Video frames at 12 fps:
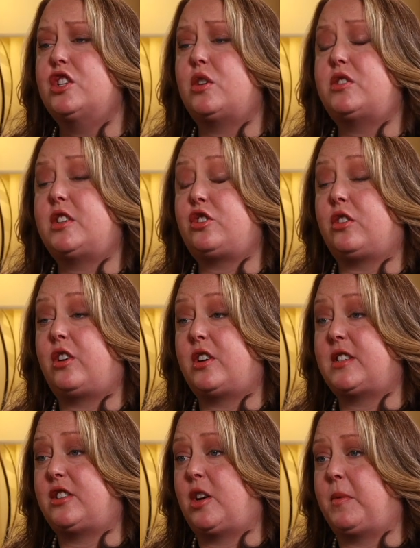So, central
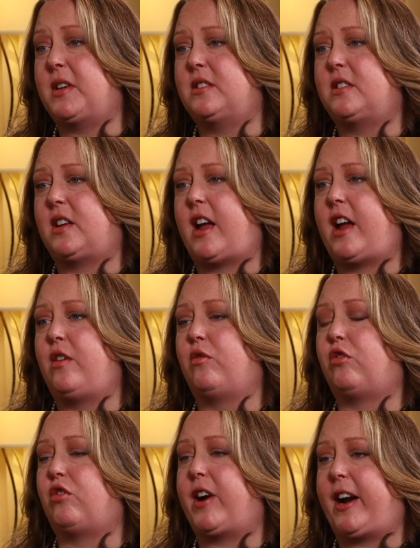neurocytoma is a
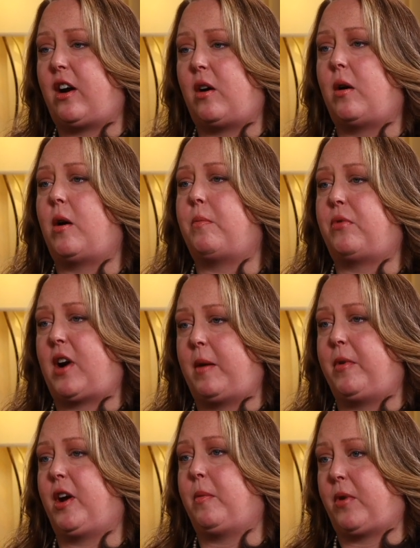rare
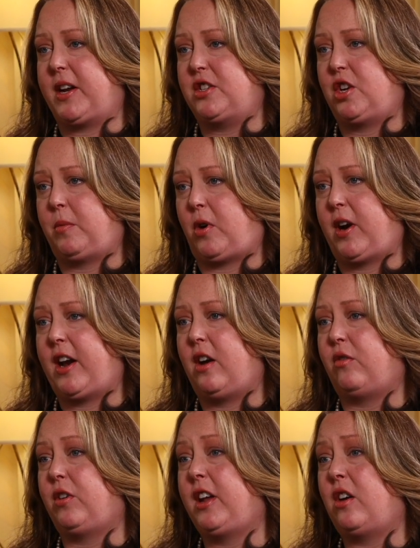primary brain tumor, and
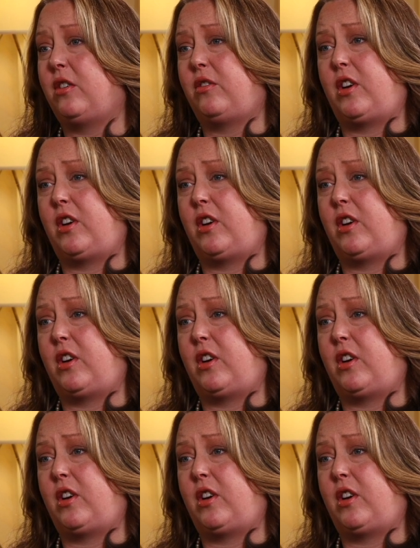it really